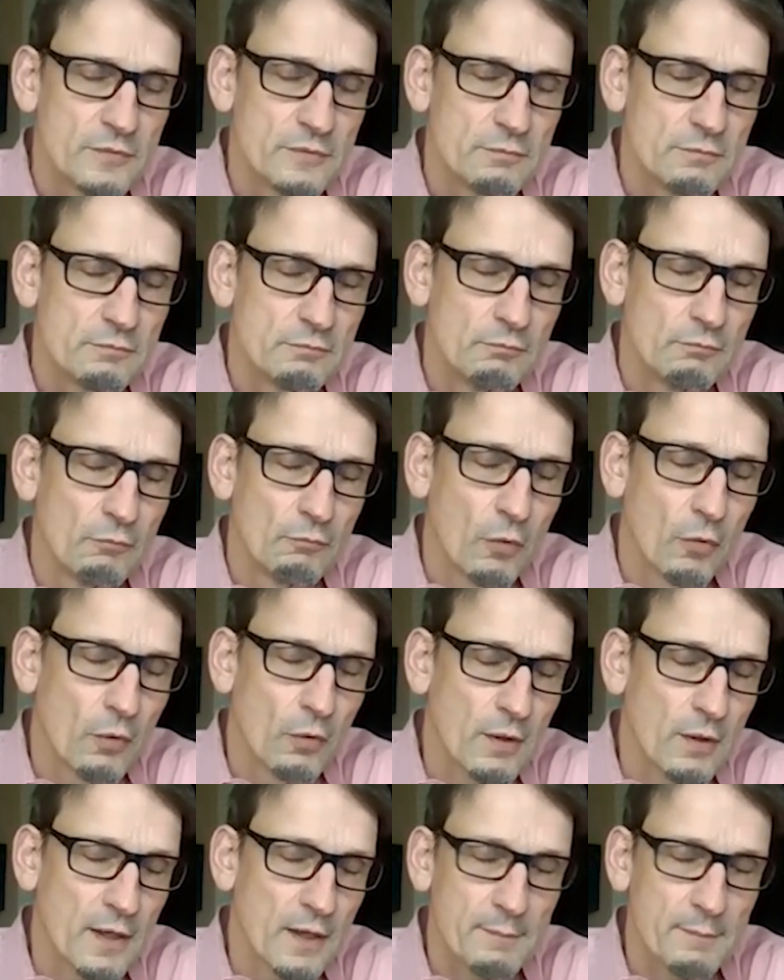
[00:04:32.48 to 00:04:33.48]

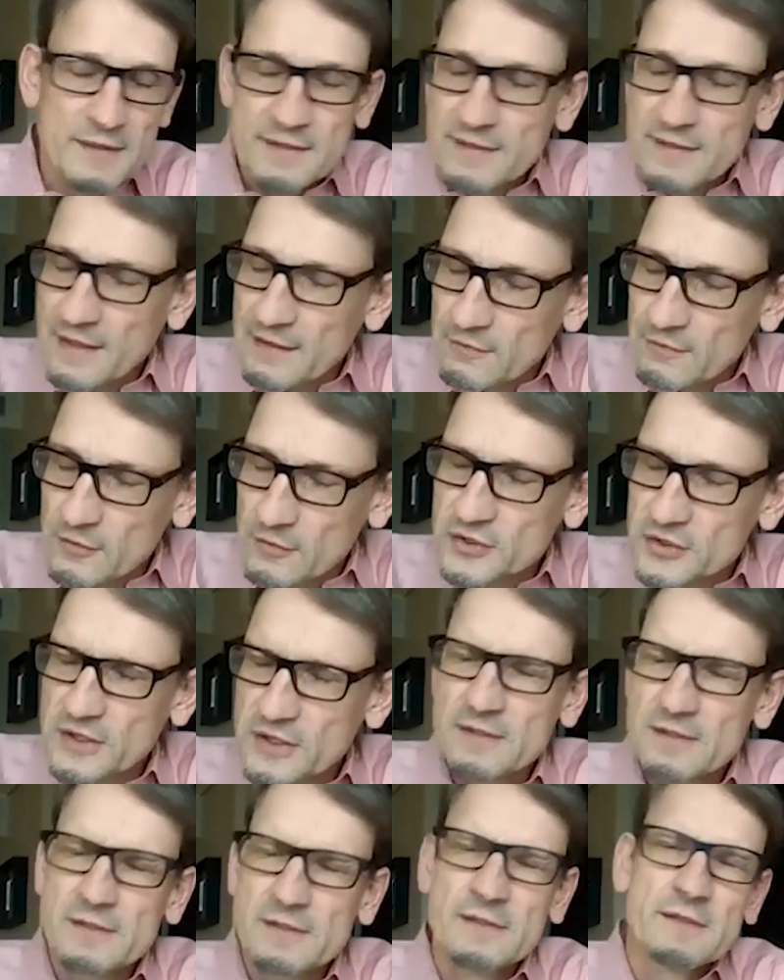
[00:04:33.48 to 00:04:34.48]
more,
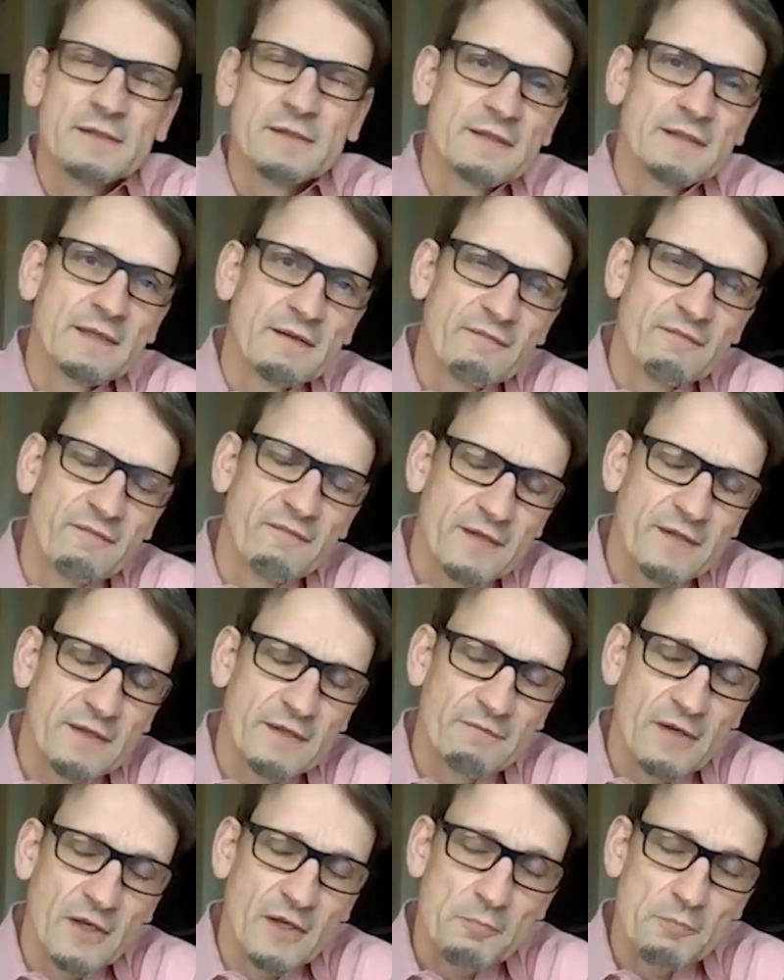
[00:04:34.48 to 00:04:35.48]
technological
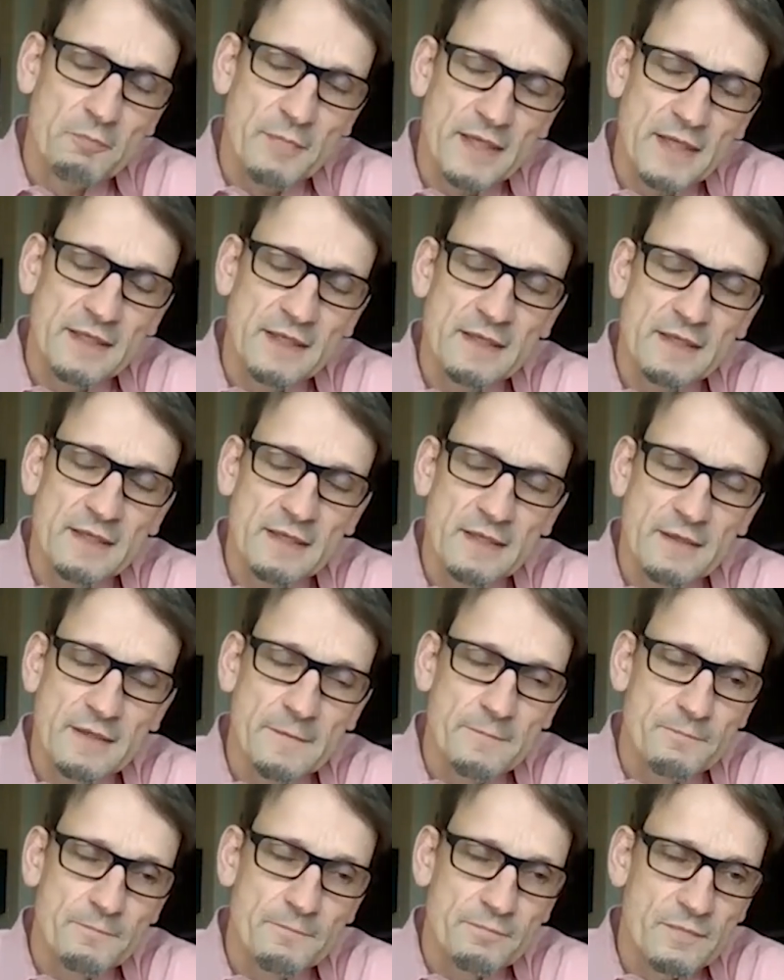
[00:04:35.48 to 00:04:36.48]
development
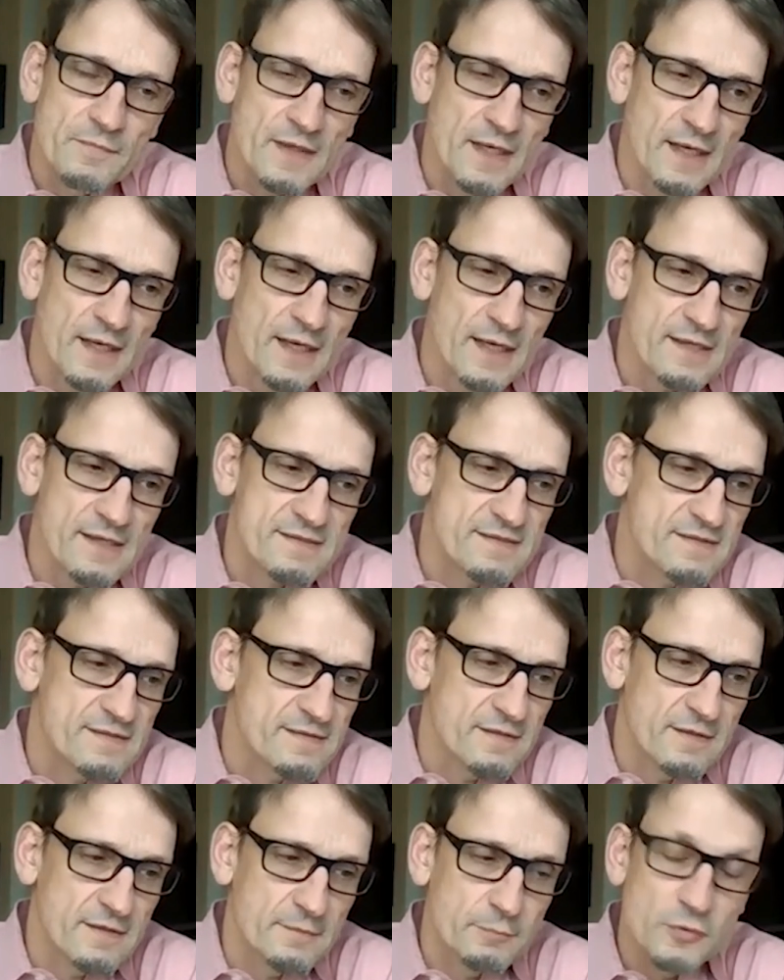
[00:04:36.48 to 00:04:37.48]
has
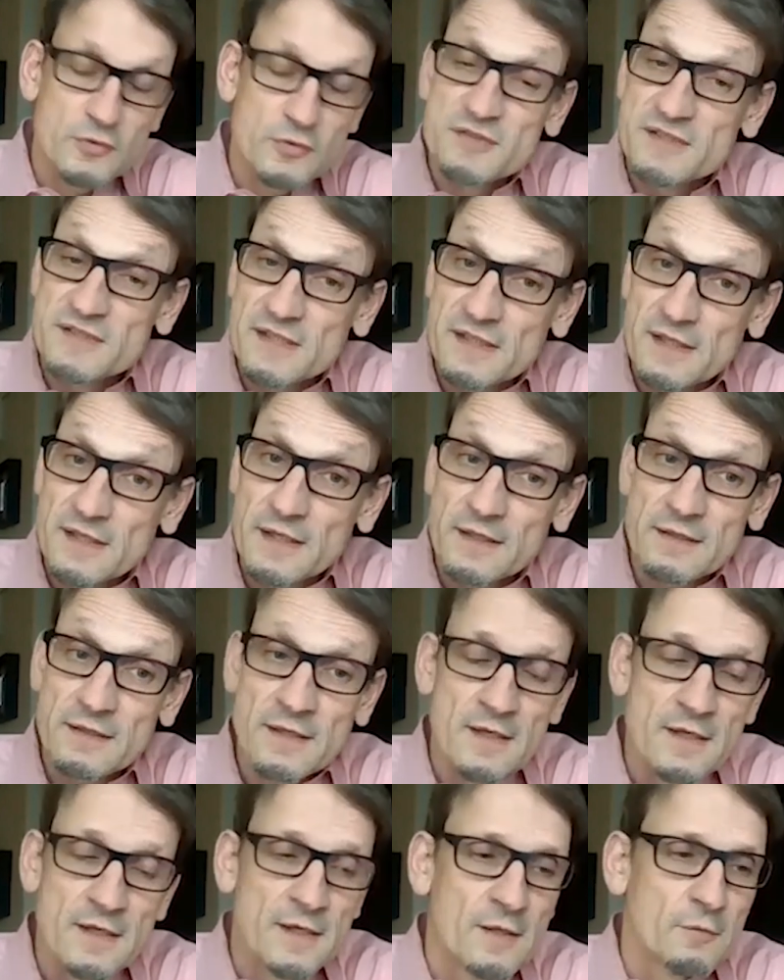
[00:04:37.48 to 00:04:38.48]
proceeded.
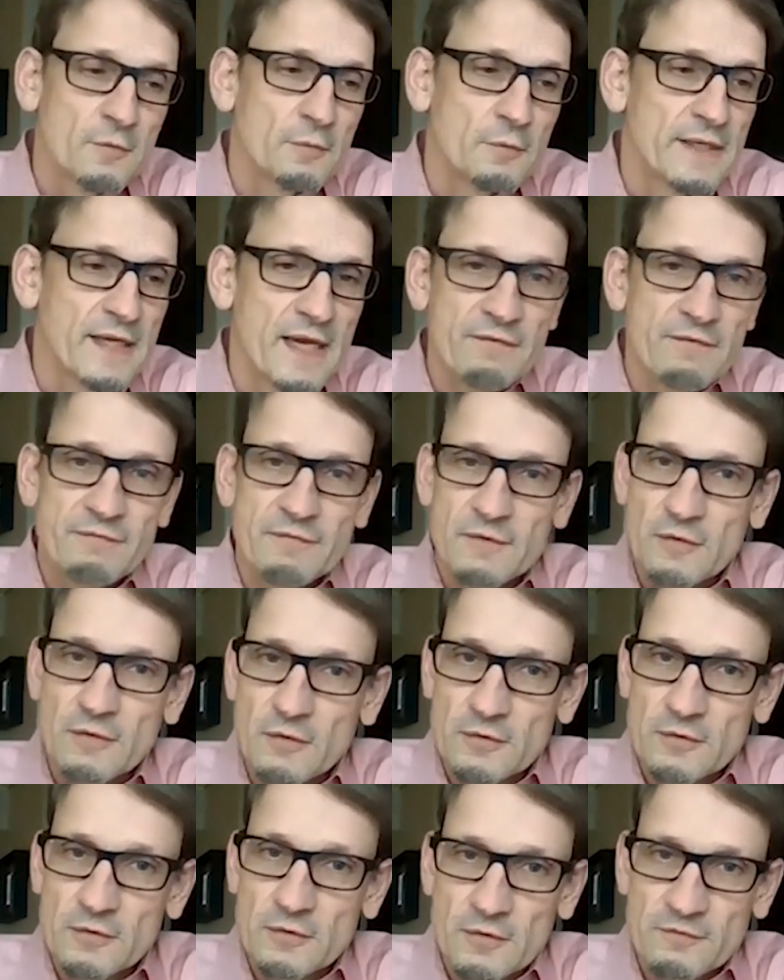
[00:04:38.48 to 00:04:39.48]
We have a lot
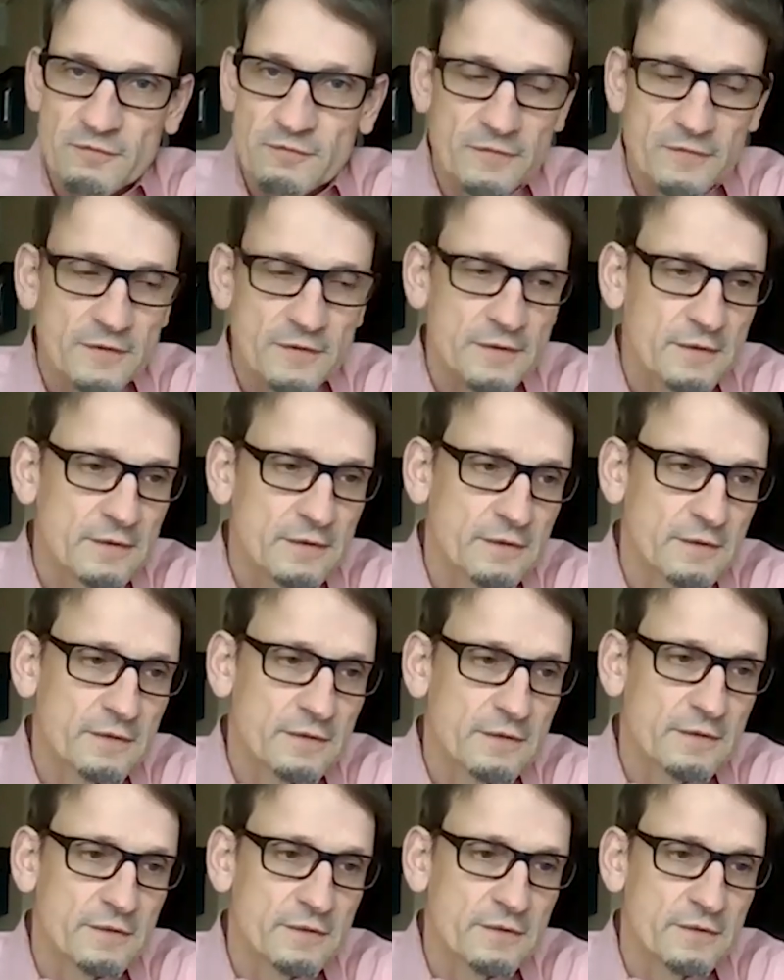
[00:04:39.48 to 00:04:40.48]
of
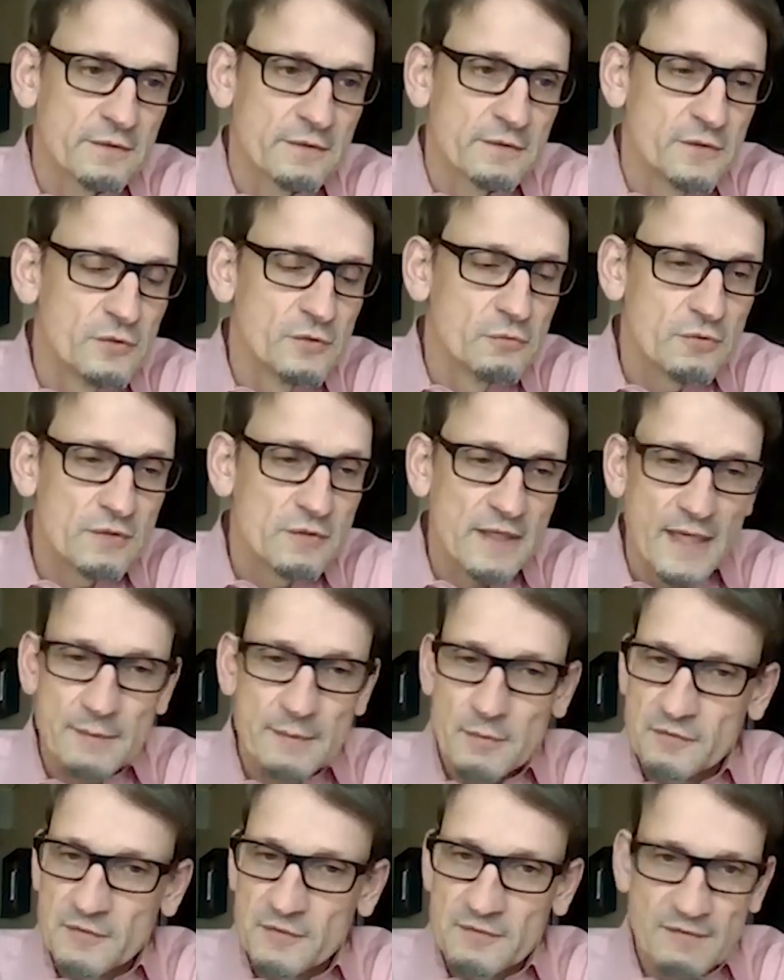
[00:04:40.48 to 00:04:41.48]
new type
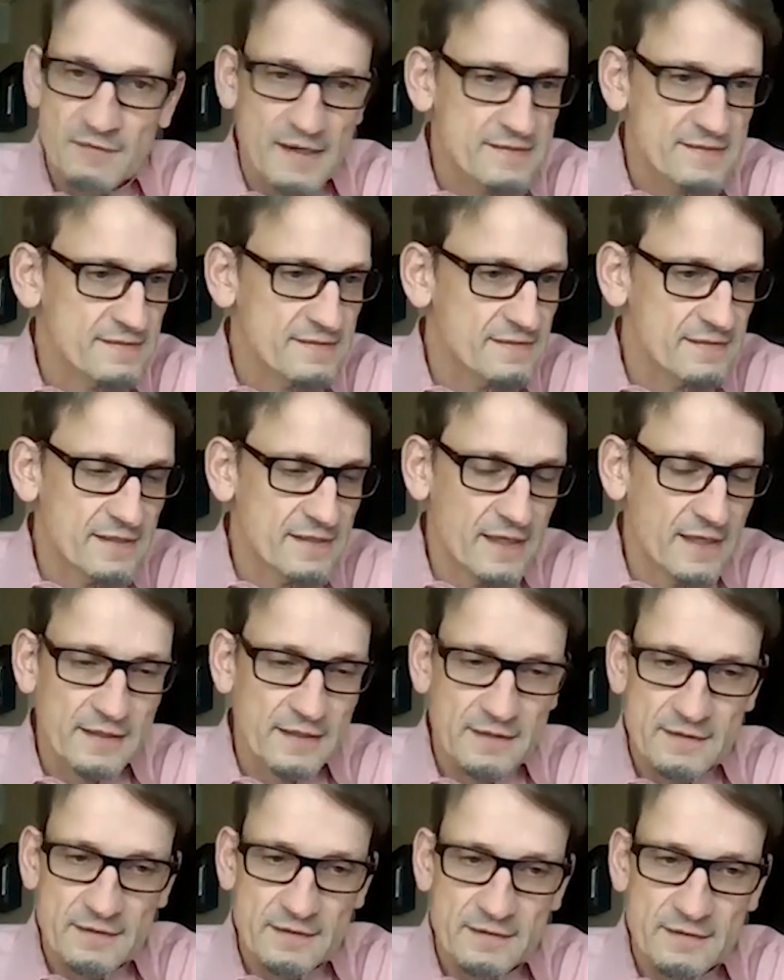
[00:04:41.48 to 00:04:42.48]
of devices like
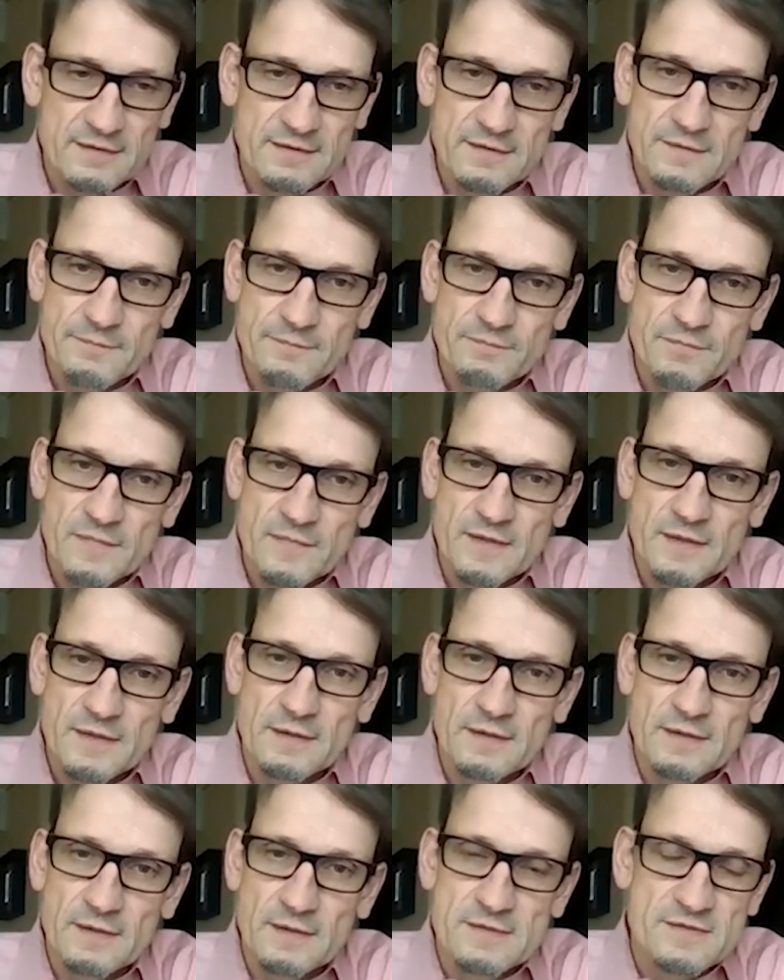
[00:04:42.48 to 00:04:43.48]

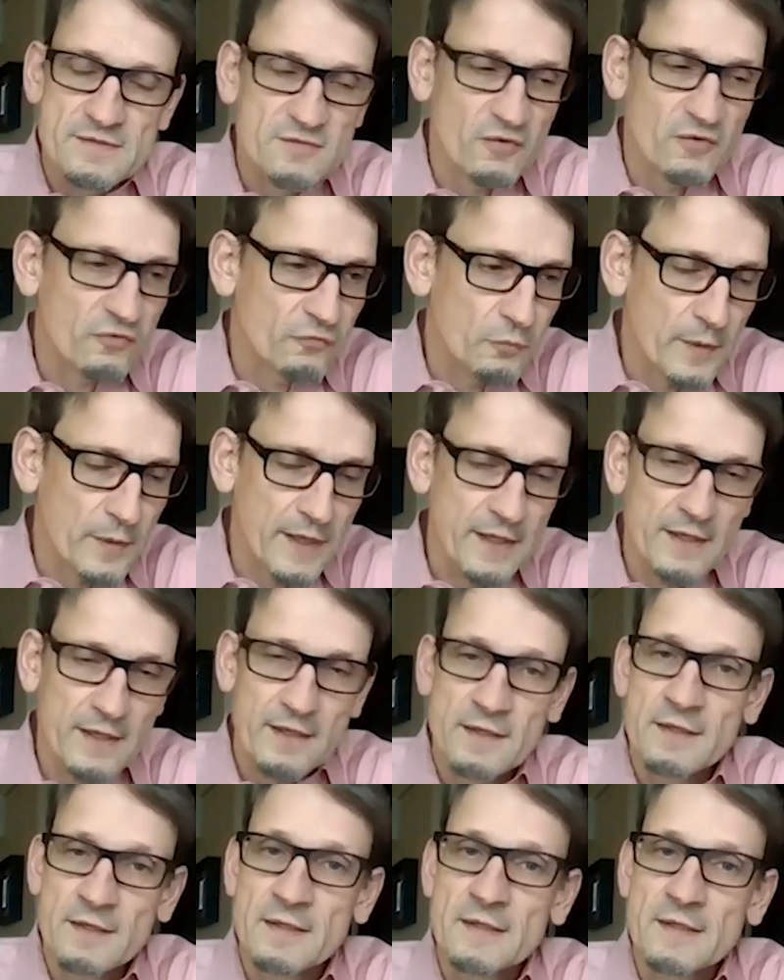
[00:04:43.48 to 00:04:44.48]

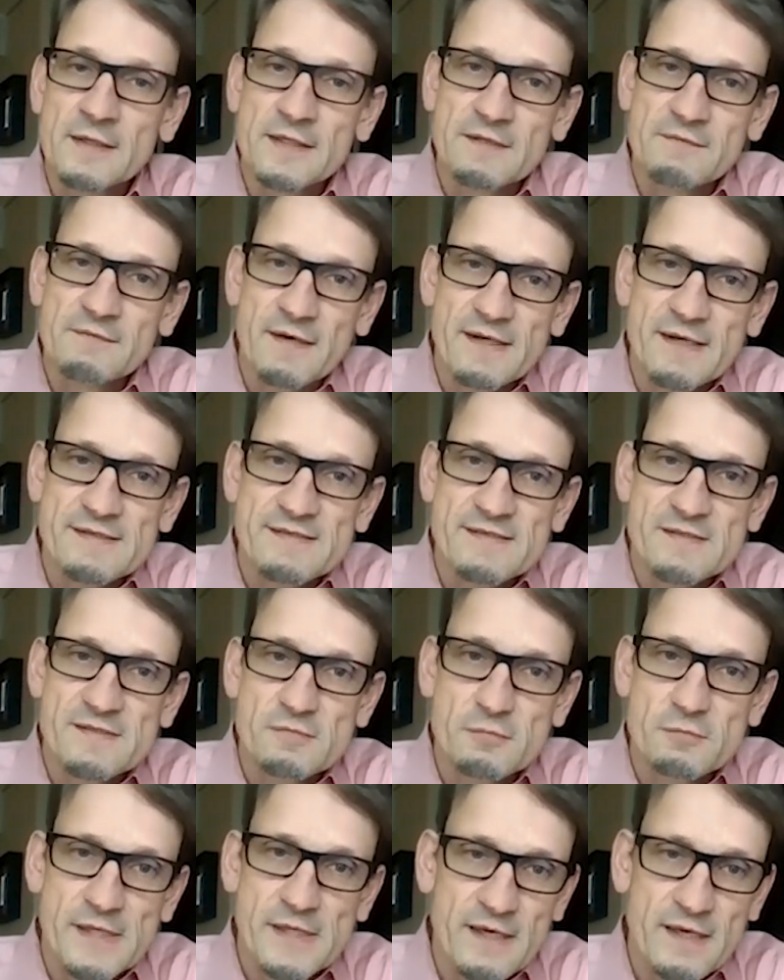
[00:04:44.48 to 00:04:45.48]
software devices.
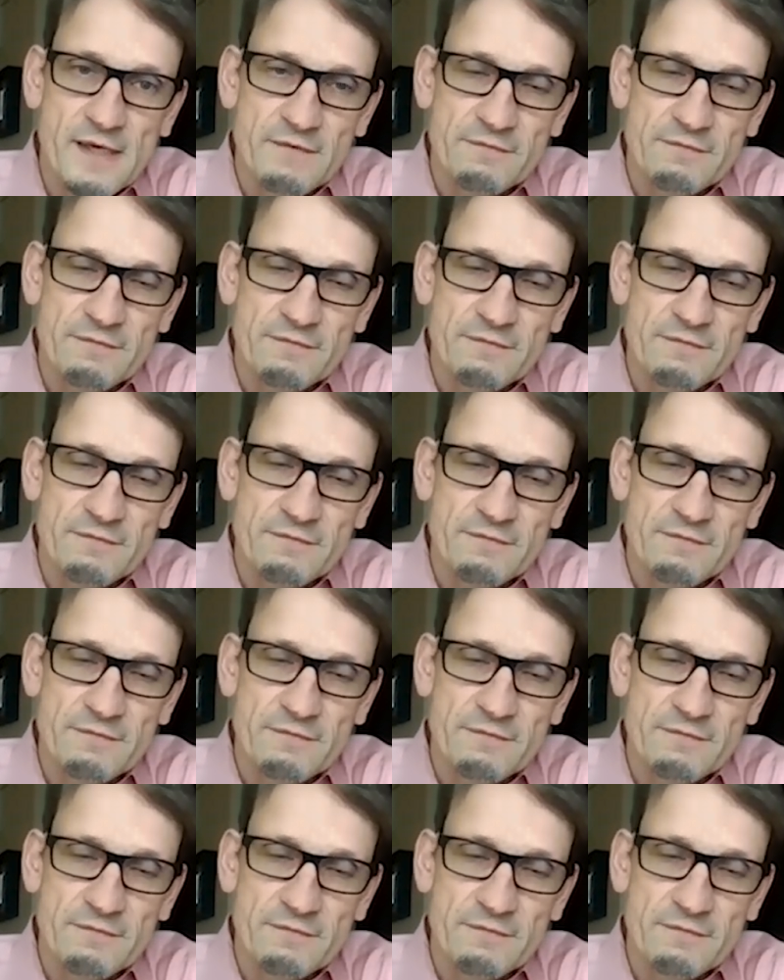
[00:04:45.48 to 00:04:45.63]
We have